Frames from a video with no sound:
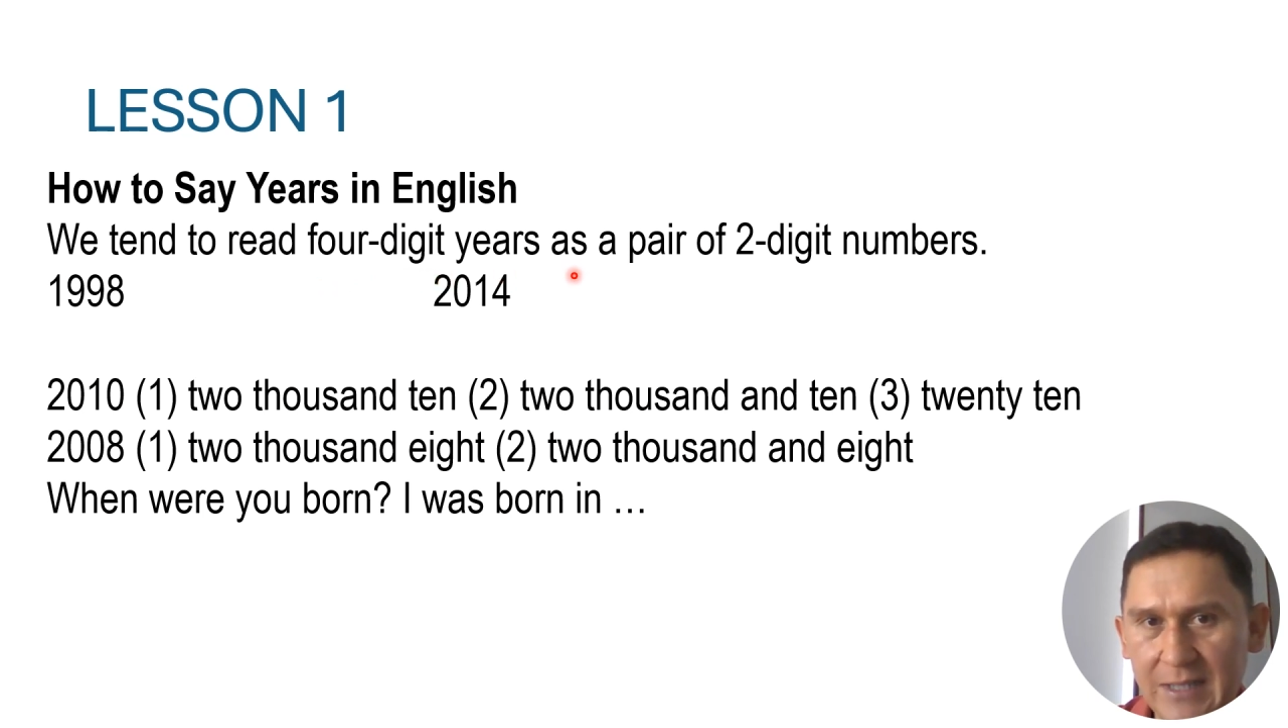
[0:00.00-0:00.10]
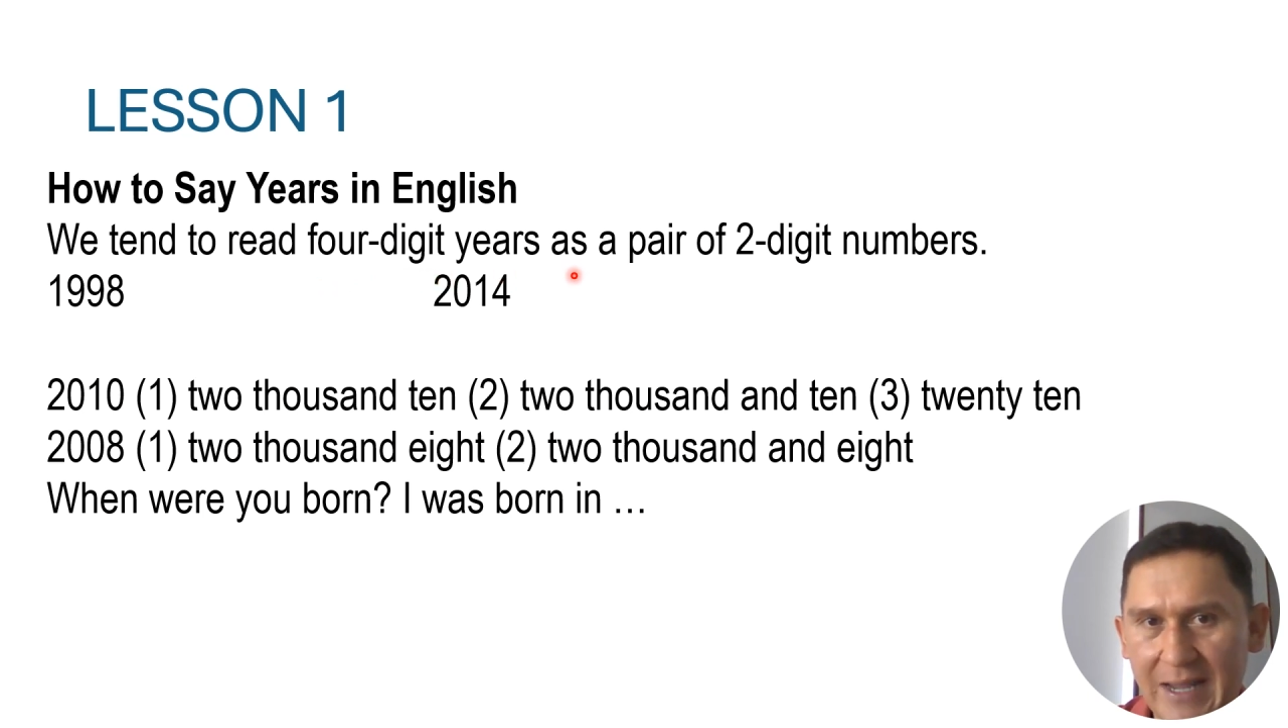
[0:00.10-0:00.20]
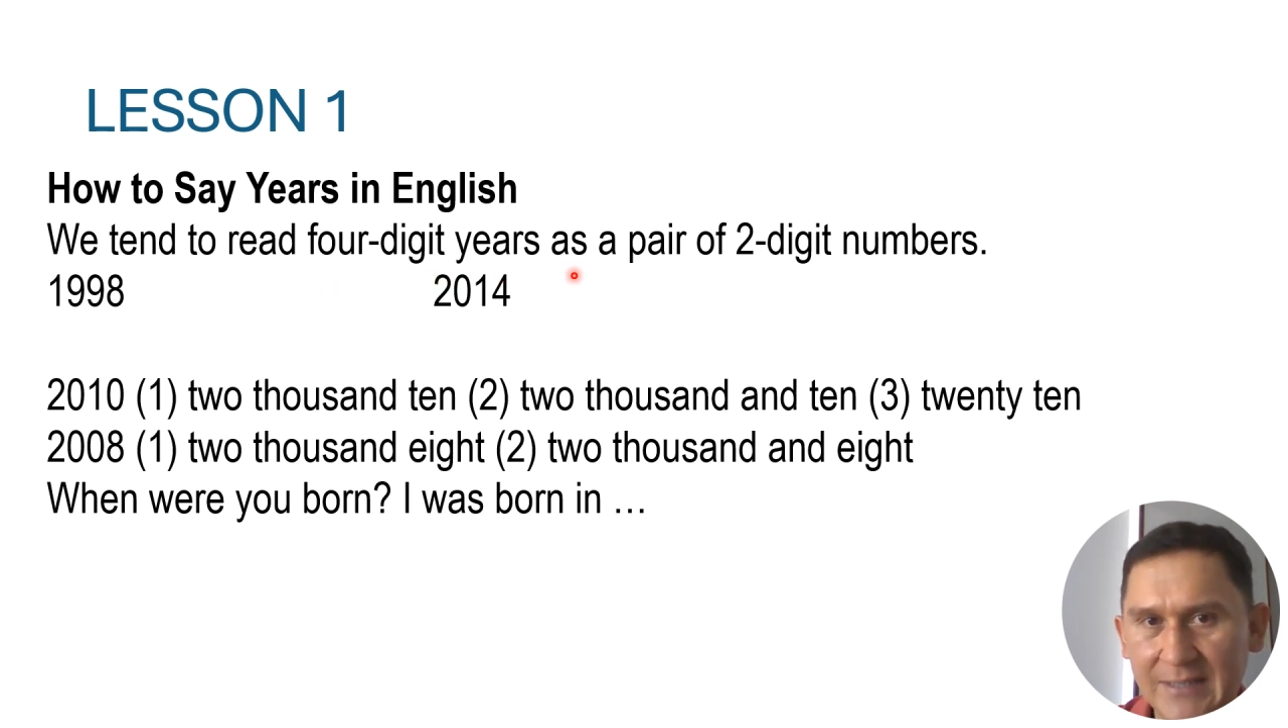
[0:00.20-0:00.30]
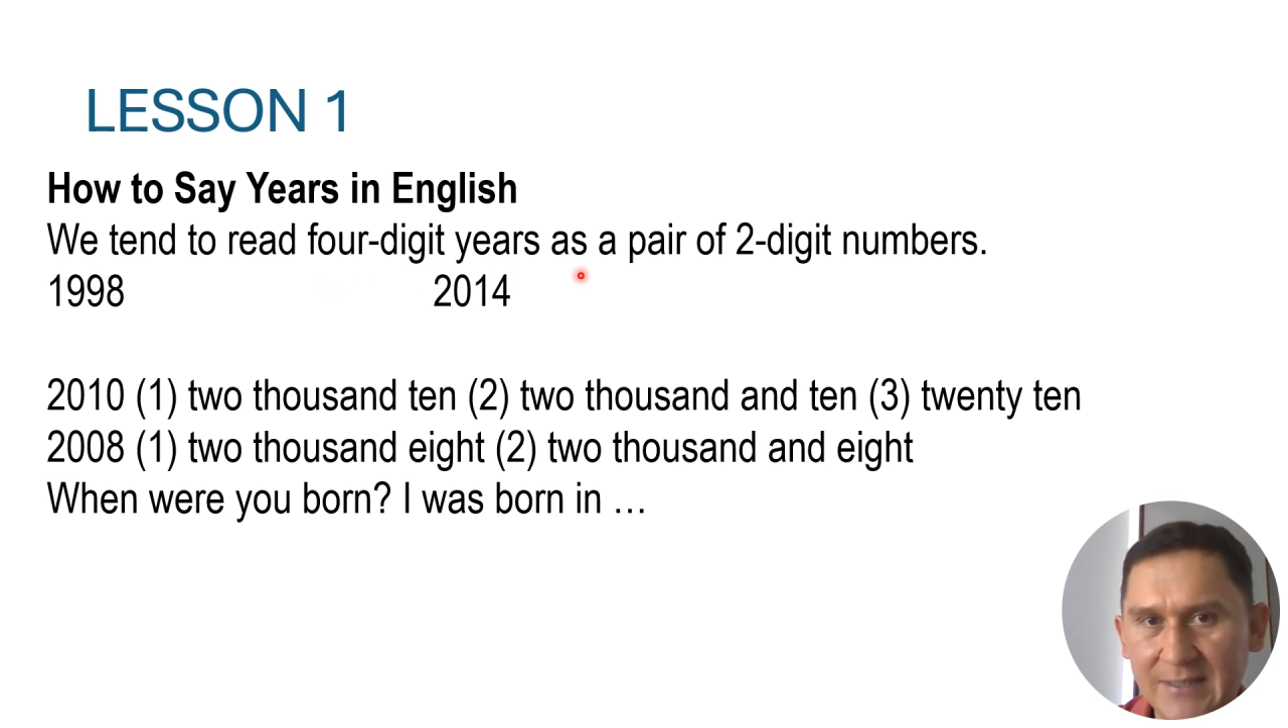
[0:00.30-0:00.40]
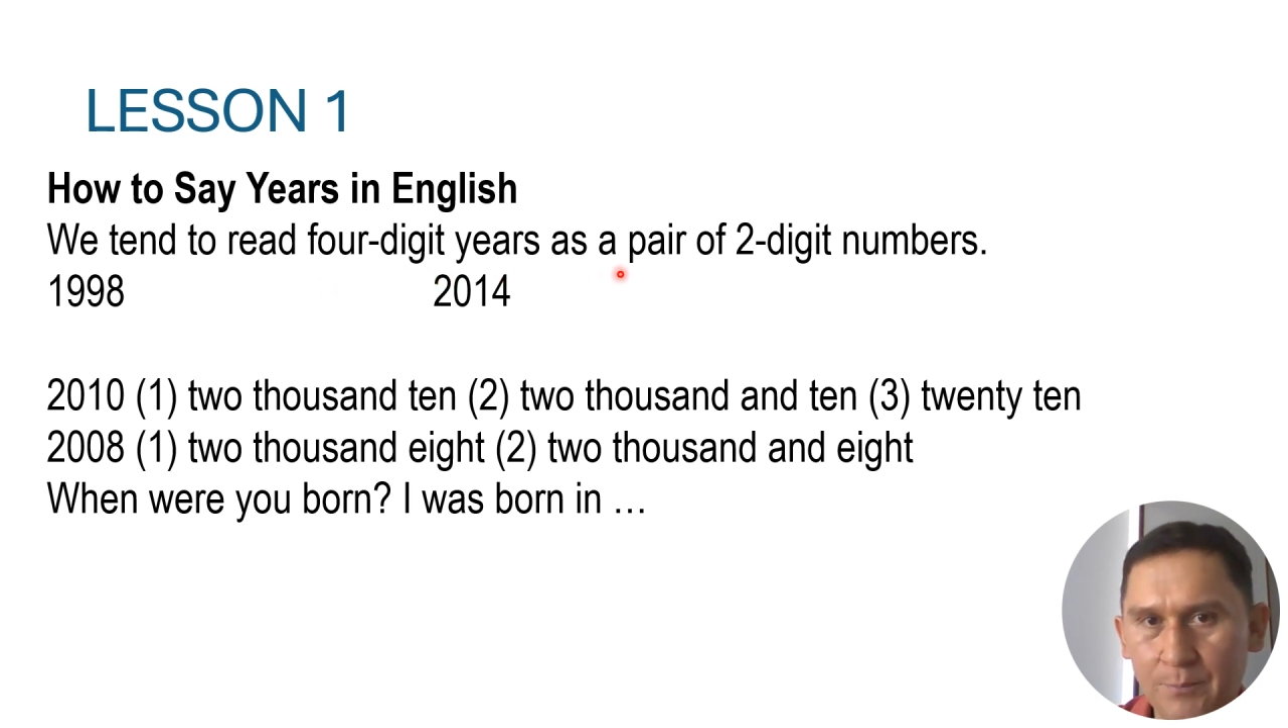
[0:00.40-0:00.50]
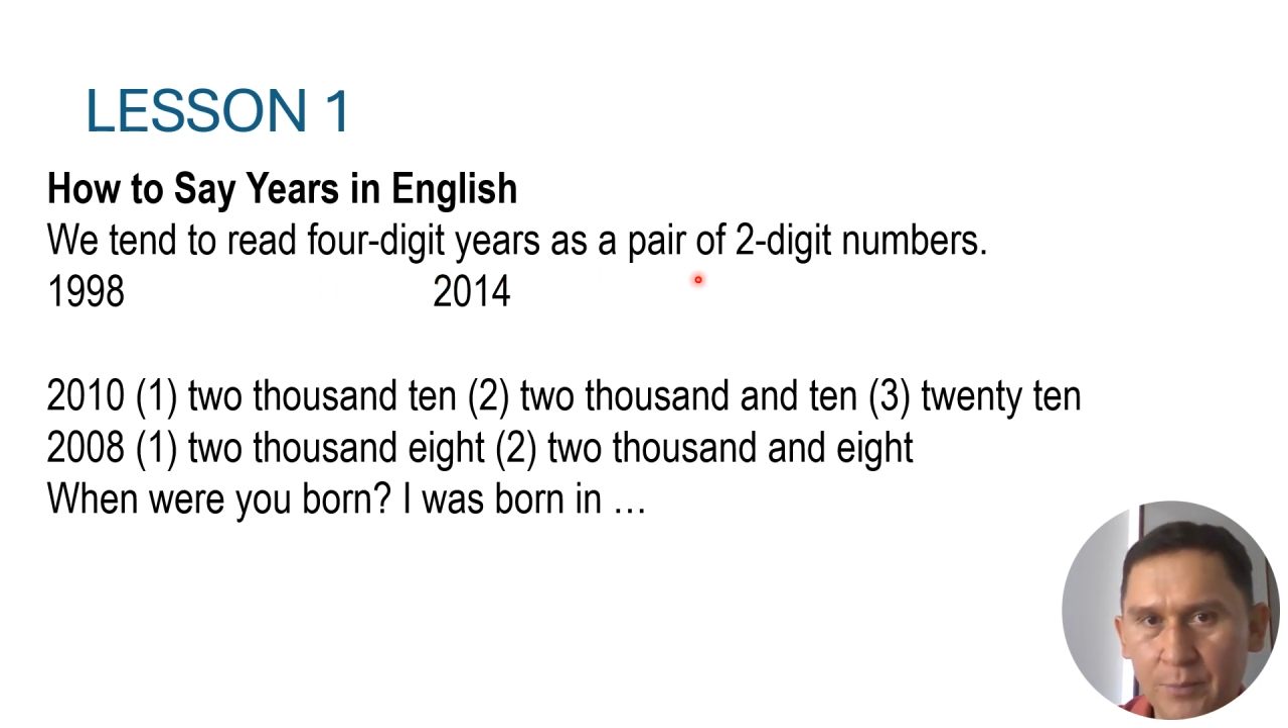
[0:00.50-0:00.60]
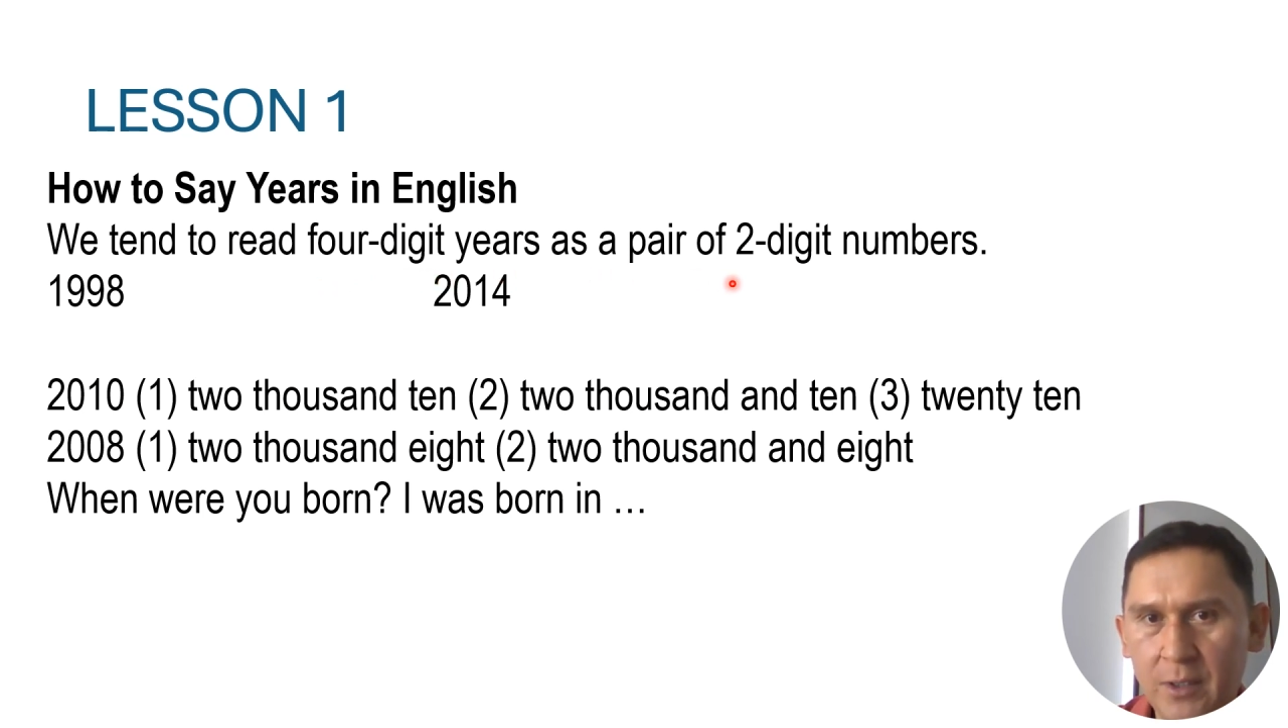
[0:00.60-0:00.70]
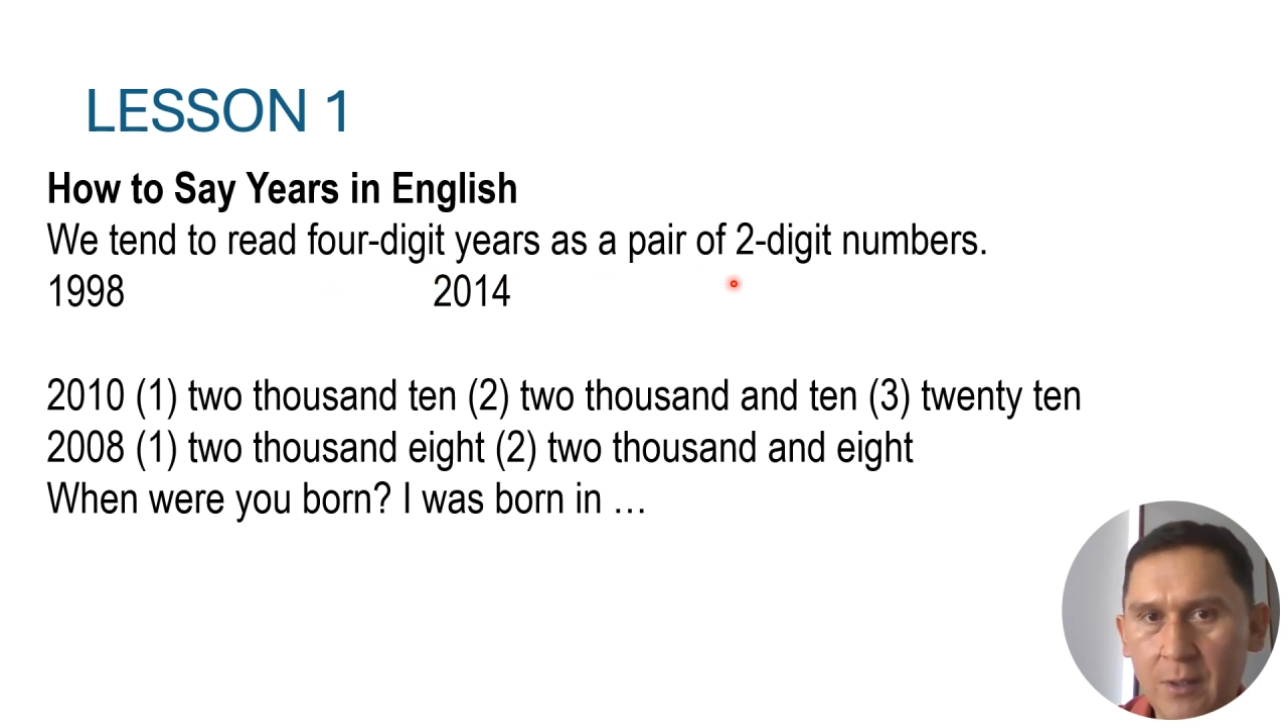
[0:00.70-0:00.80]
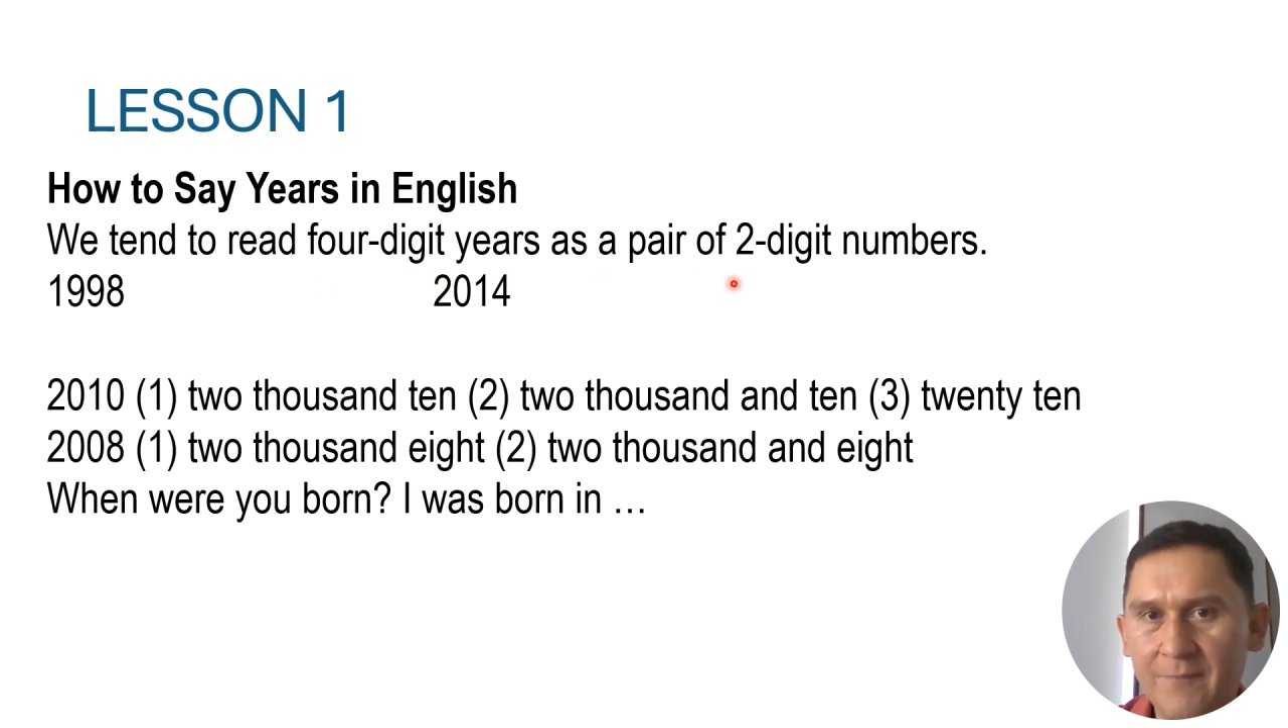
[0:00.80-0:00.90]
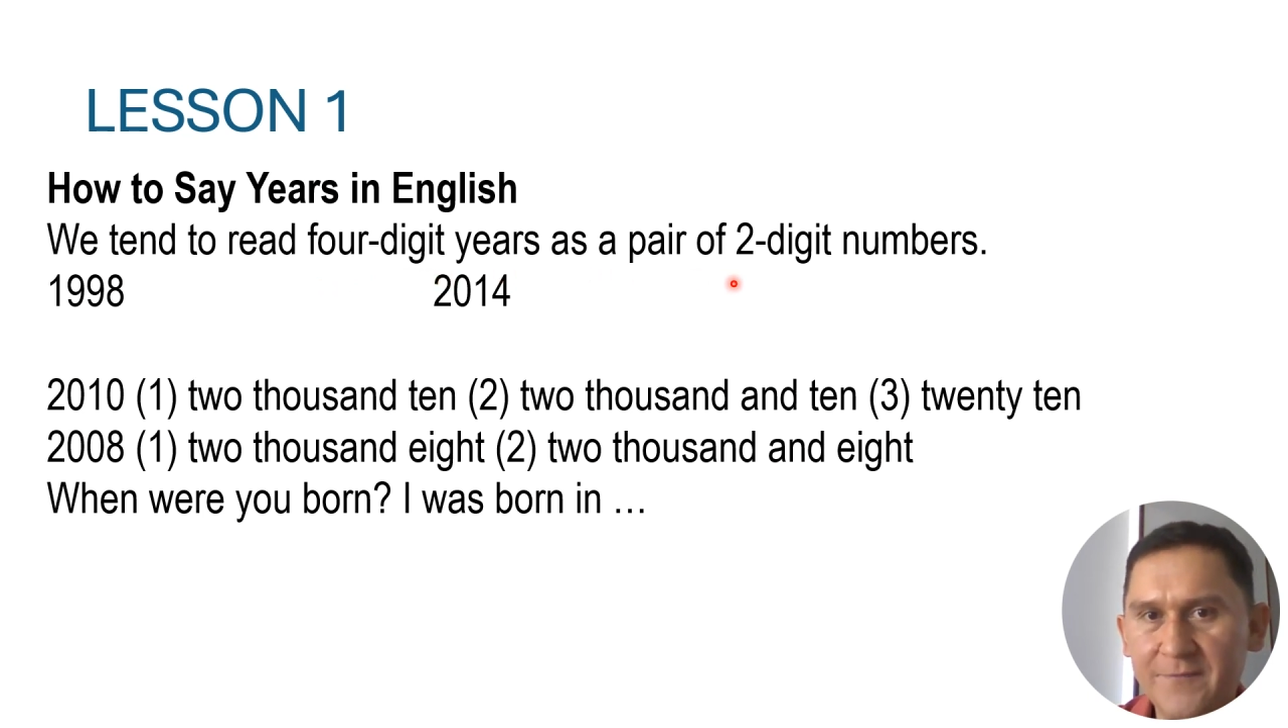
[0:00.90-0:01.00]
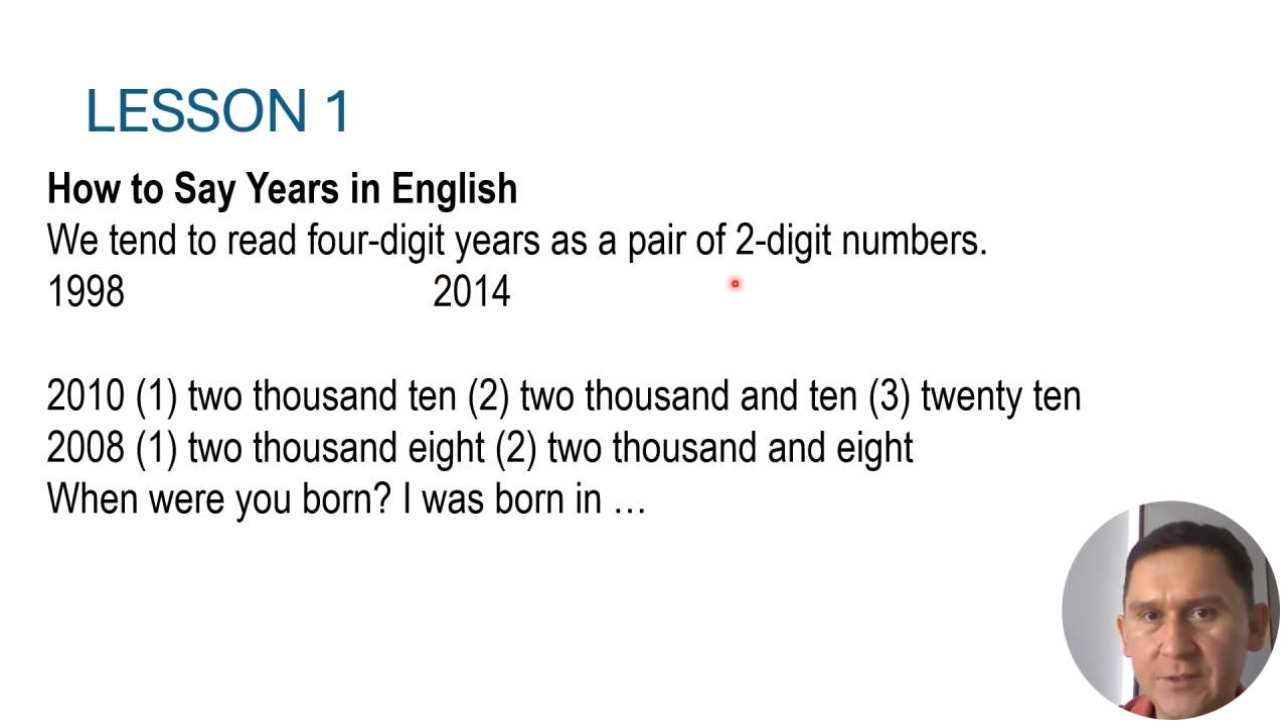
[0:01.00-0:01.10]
as a pair of